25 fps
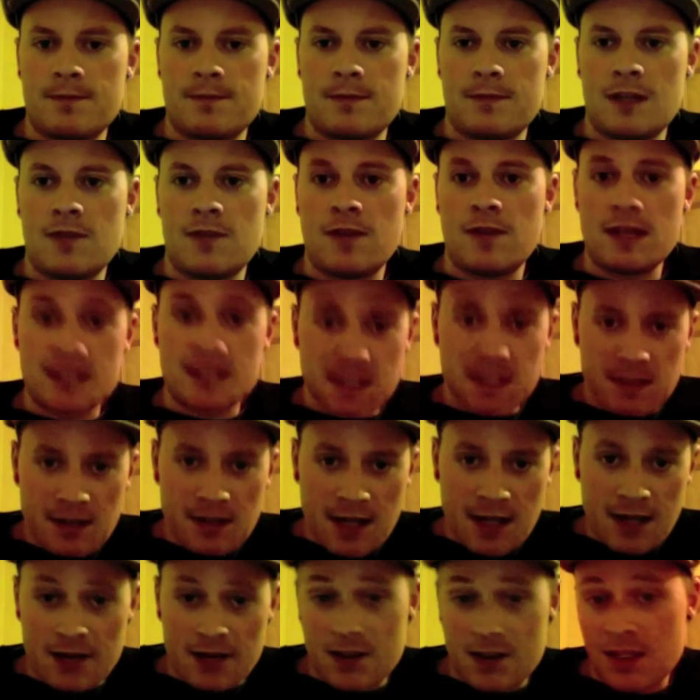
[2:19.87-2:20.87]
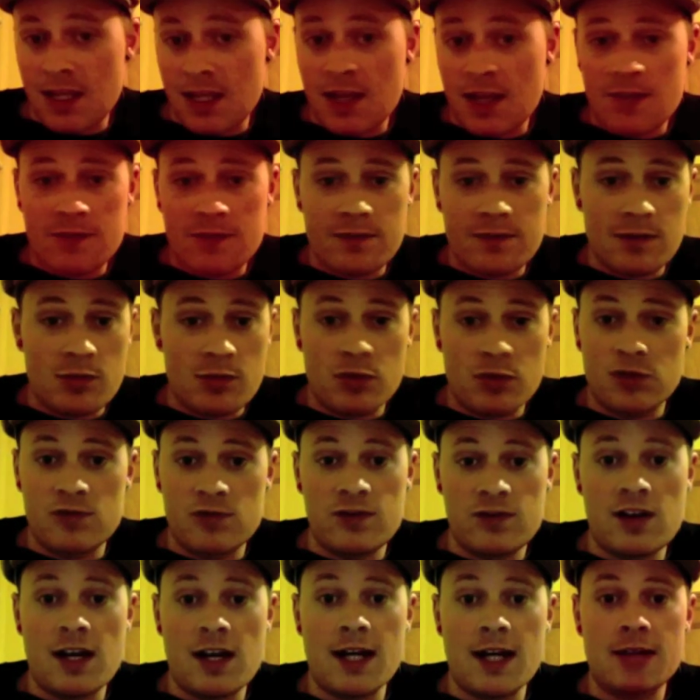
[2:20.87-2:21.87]
if I didn't actually have a booked
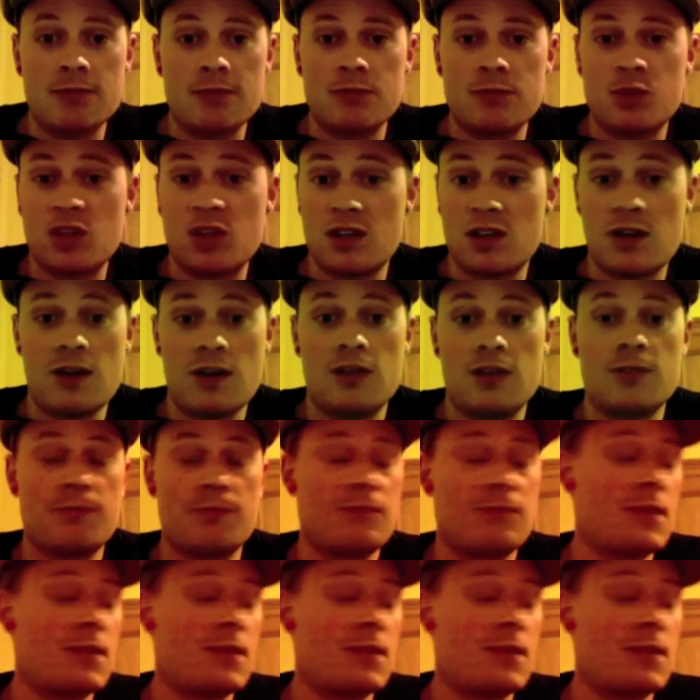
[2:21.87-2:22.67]
flight, which I don't.